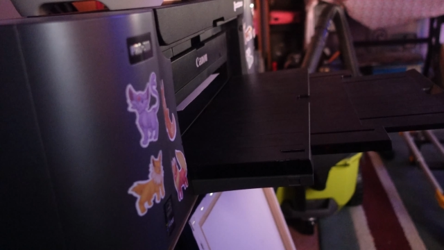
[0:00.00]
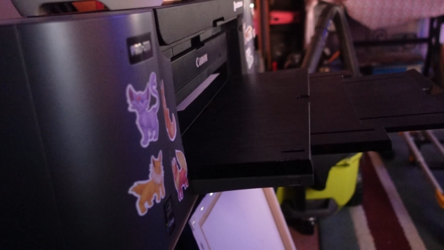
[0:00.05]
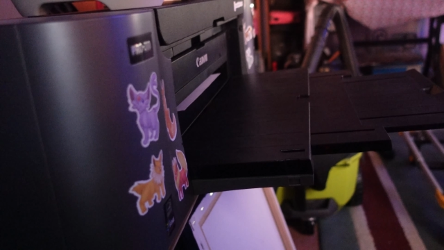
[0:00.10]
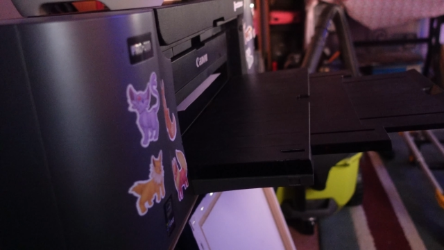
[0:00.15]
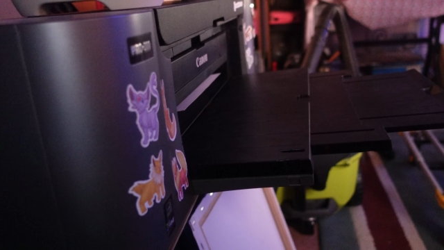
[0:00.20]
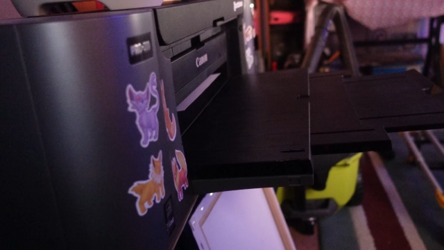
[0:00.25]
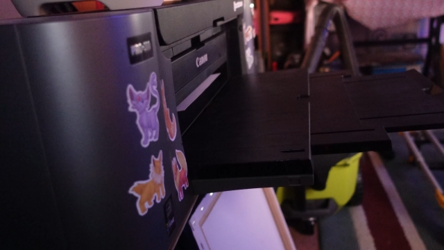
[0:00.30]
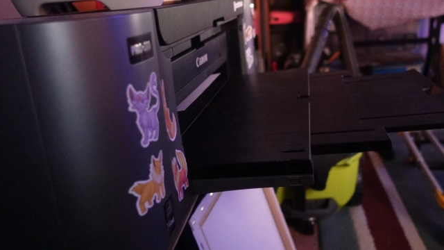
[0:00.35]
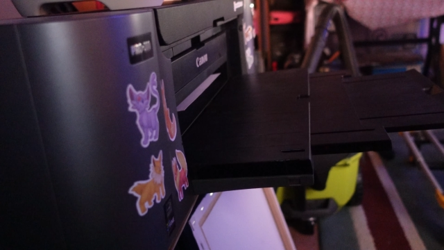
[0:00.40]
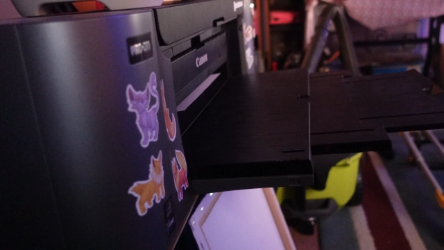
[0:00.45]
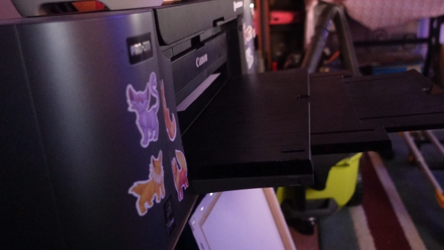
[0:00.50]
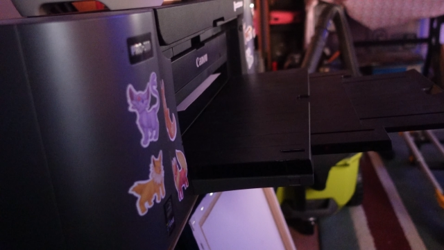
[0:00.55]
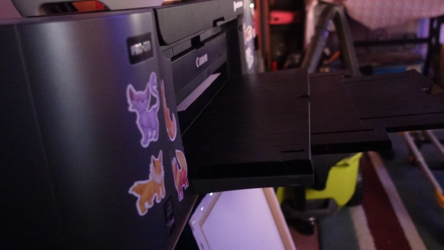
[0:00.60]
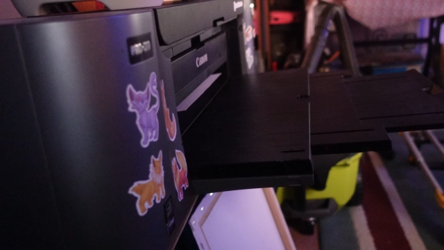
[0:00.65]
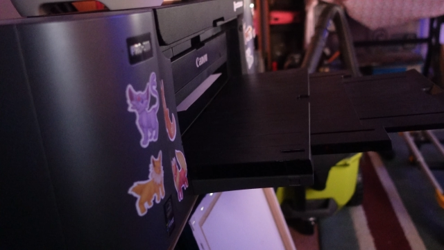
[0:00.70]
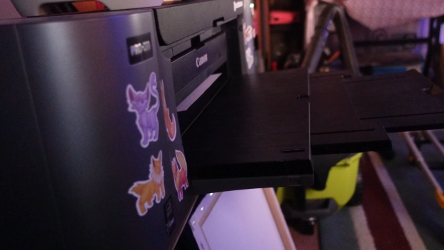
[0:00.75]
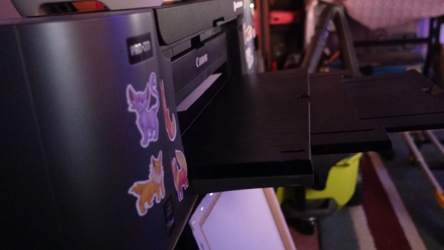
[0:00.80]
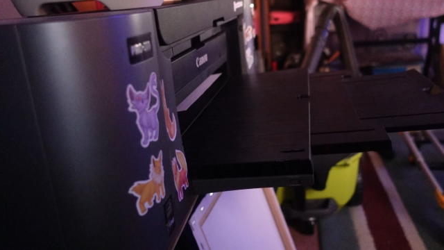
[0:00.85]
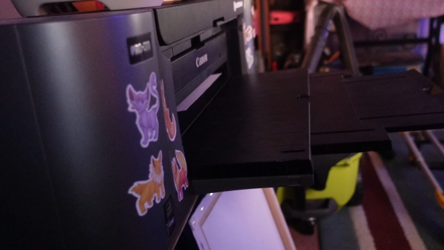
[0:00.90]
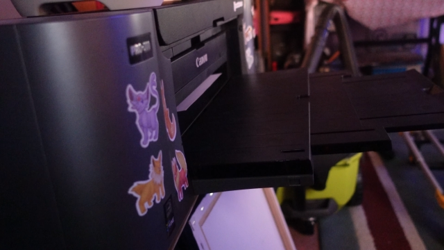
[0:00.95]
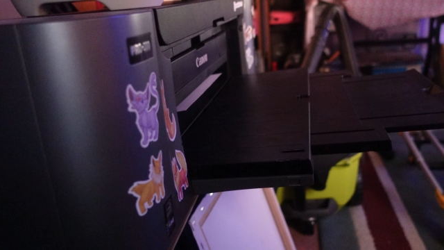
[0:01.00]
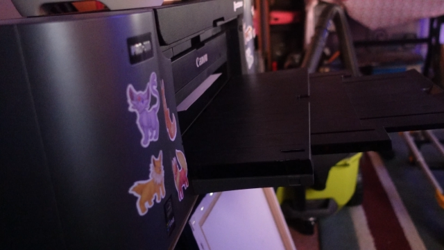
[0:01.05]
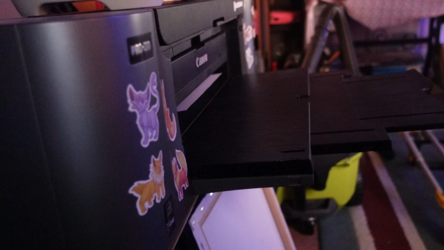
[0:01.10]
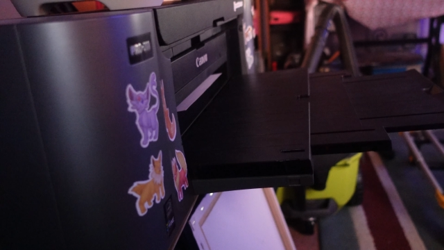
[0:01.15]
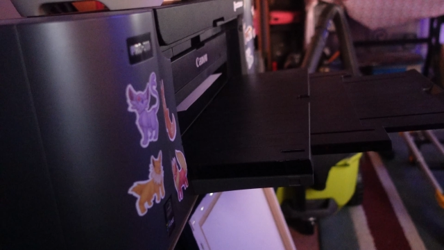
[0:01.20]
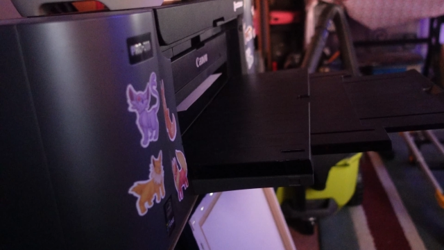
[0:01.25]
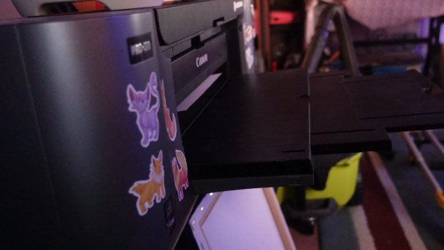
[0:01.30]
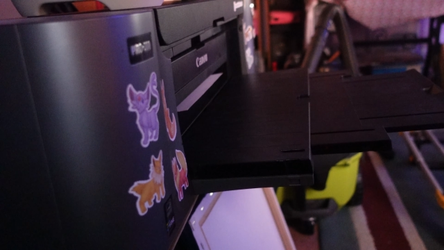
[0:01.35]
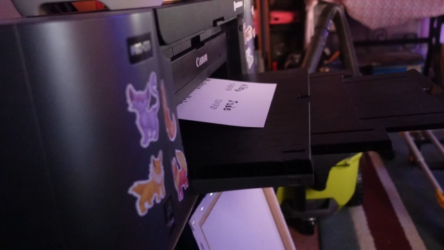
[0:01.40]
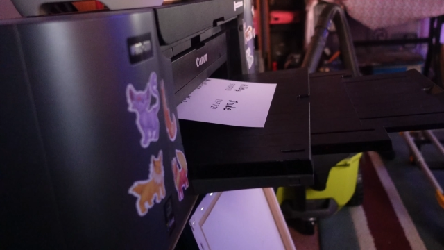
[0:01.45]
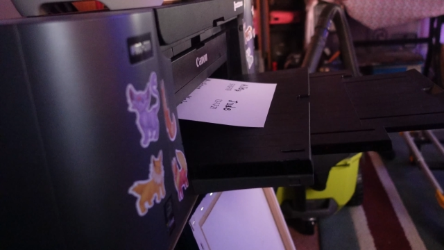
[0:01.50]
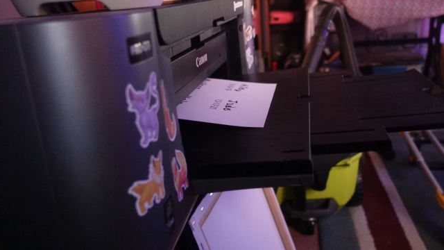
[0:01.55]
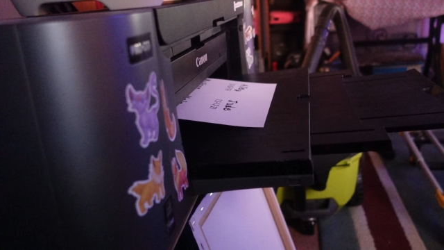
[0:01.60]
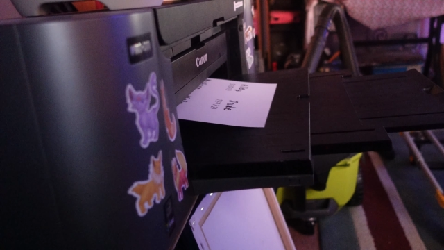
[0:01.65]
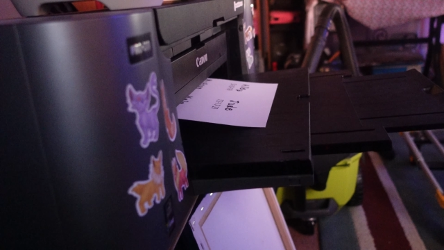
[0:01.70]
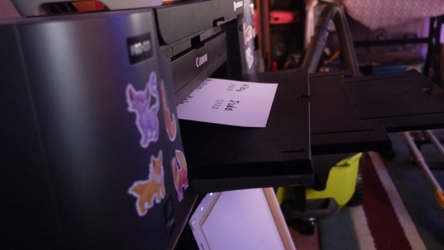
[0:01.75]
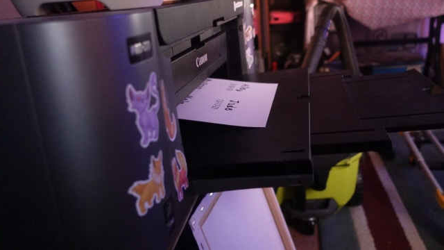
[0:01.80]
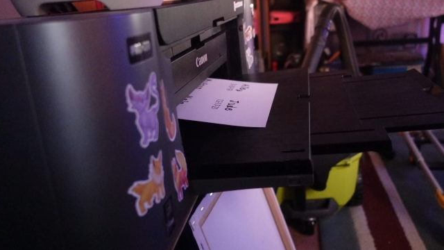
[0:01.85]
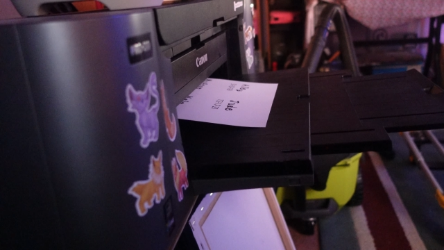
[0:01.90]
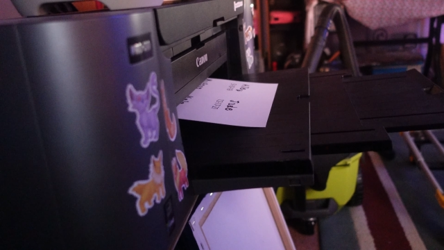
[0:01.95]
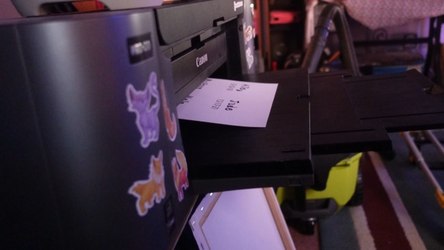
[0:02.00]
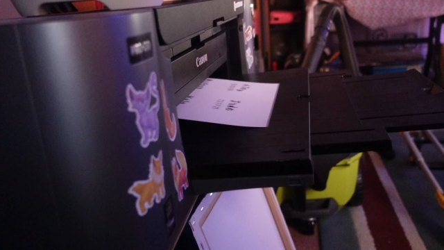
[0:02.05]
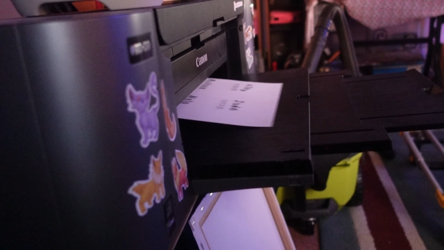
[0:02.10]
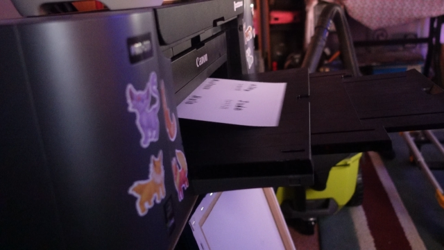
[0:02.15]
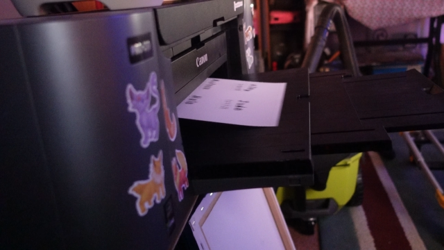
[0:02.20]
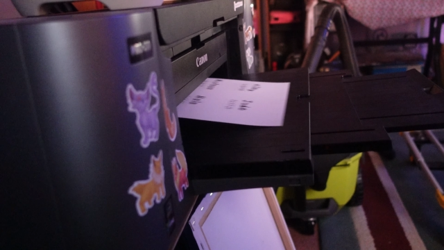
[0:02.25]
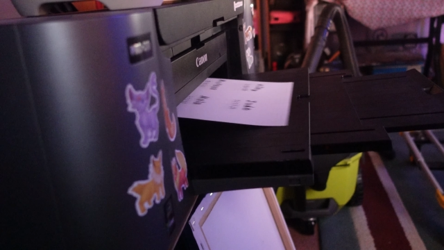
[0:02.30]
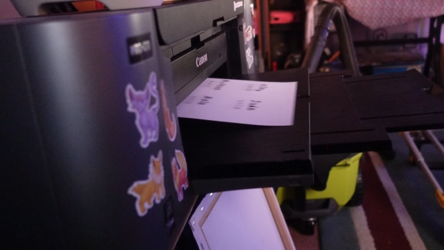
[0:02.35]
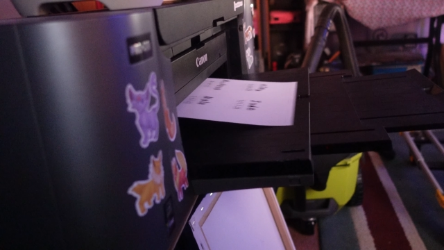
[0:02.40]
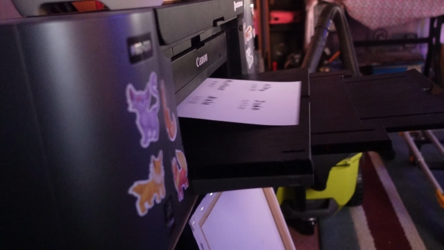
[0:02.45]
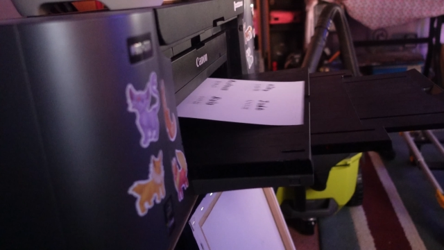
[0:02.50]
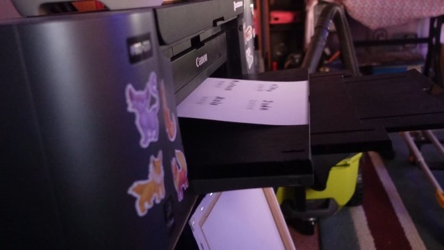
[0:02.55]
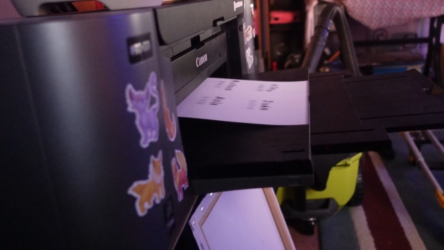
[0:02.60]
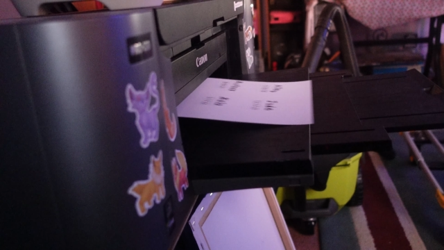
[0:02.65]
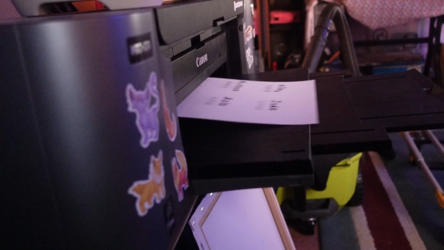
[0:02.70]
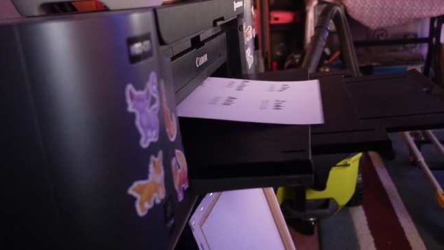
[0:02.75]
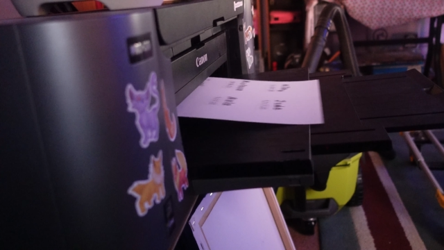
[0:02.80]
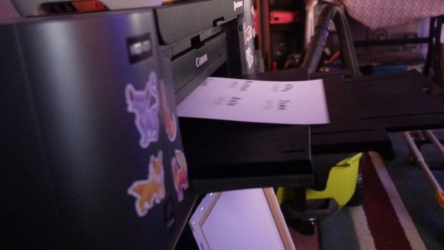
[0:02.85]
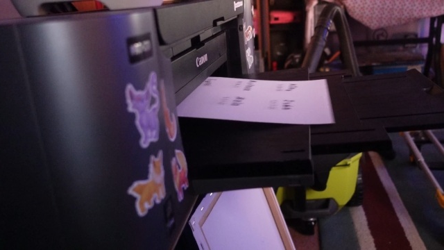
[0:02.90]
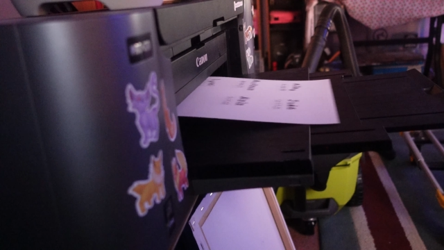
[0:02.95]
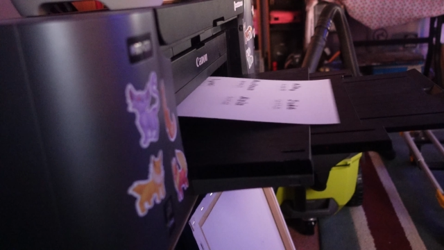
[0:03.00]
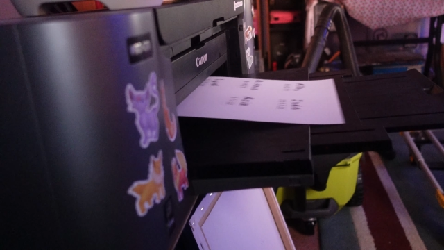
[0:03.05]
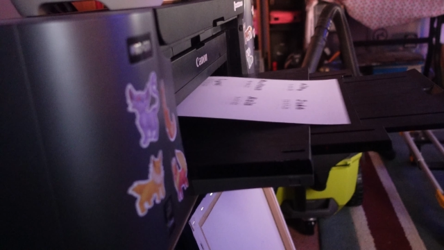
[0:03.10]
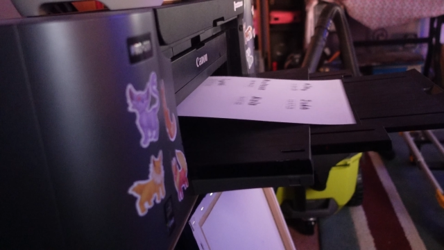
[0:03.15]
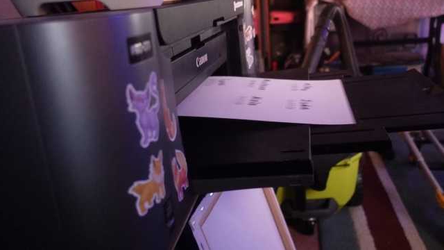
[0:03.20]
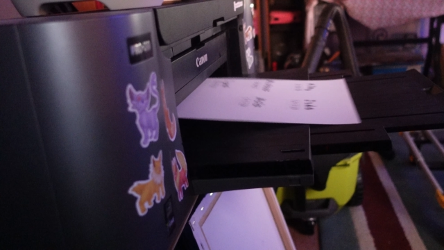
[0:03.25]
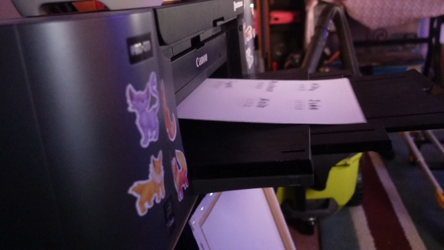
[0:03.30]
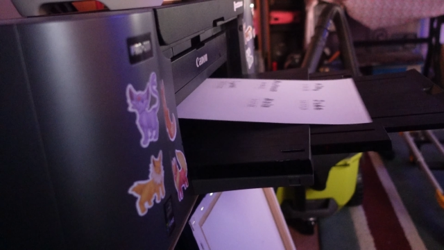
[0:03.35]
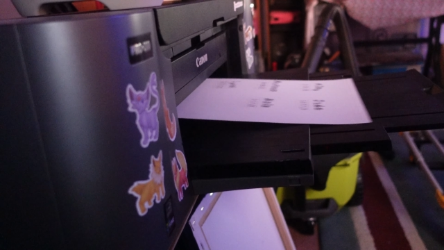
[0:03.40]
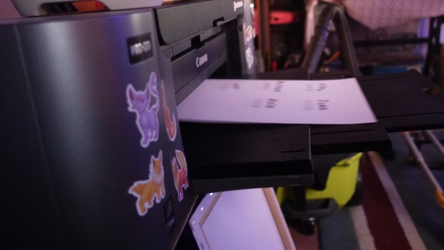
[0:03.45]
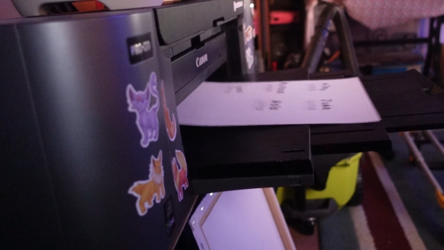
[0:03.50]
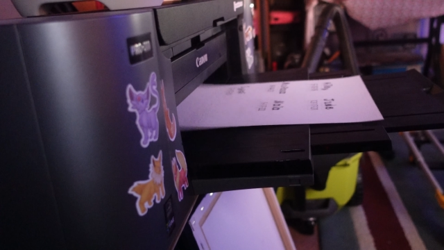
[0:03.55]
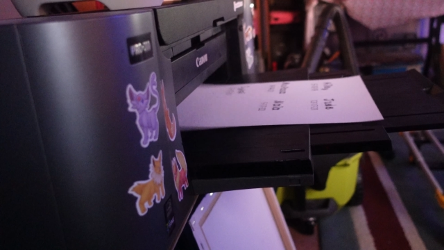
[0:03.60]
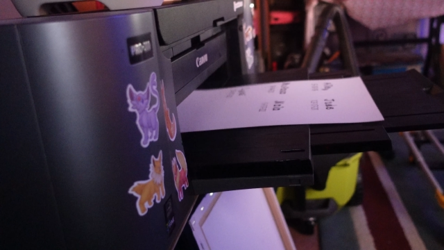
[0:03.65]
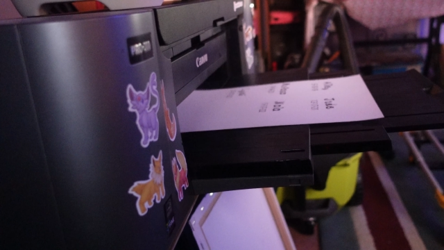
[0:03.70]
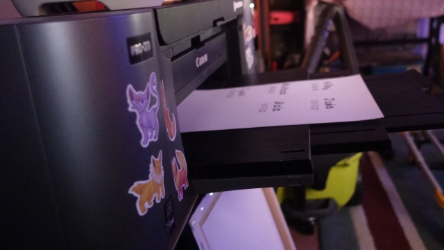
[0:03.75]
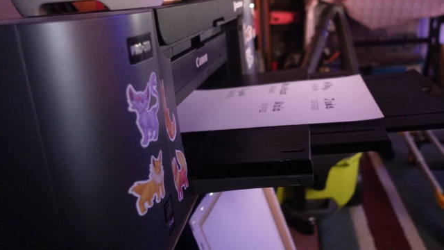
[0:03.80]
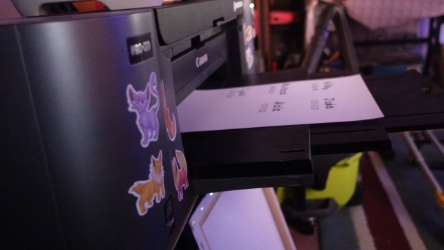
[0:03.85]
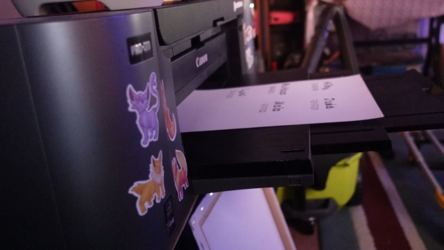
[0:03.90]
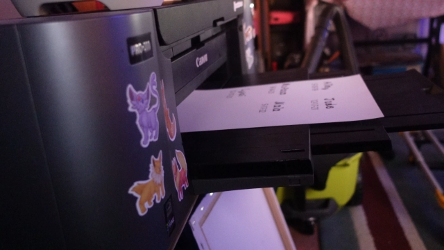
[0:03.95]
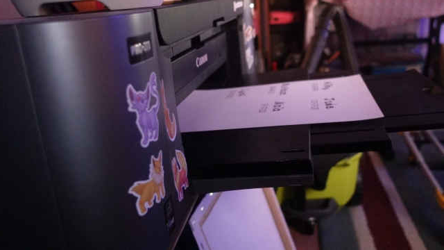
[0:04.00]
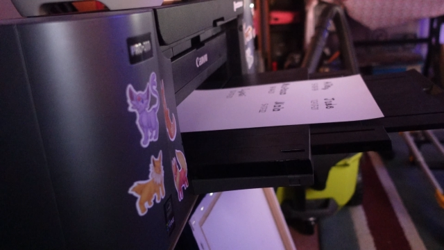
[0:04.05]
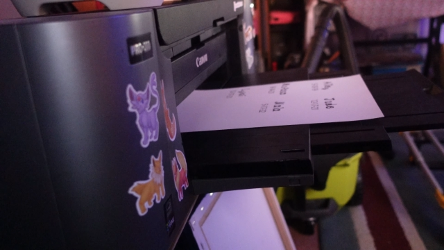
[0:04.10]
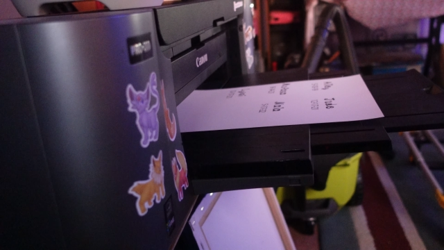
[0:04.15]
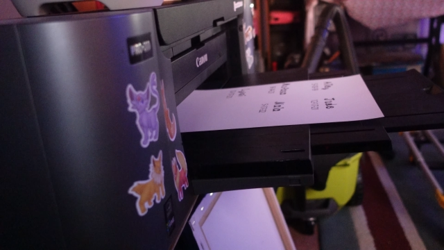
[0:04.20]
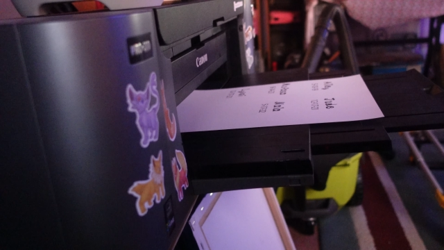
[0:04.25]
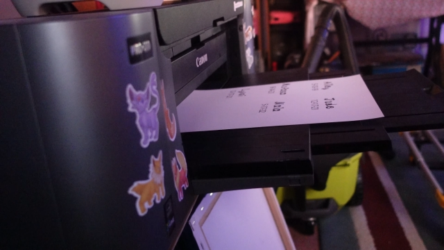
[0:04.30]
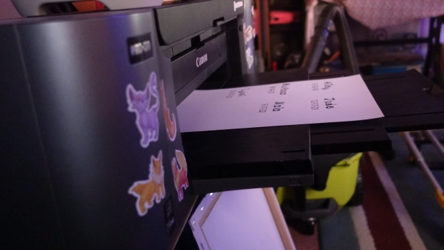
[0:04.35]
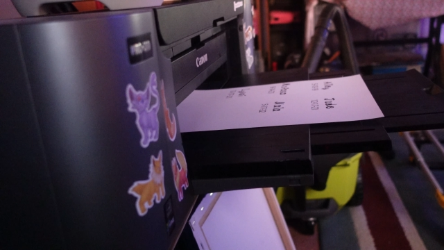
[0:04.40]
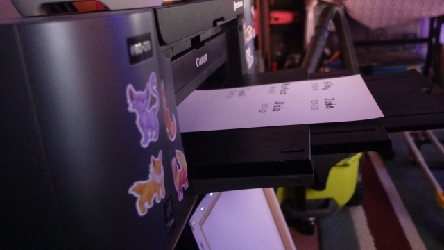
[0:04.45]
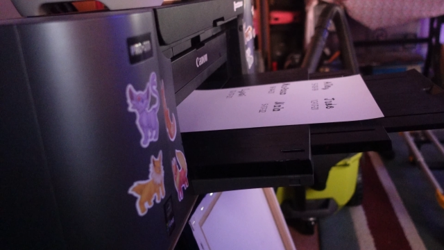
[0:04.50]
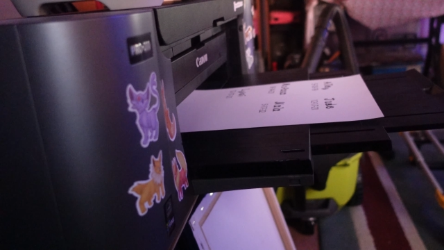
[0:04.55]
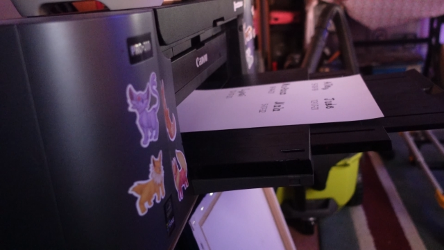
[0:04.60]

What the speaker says: (no speaker visible)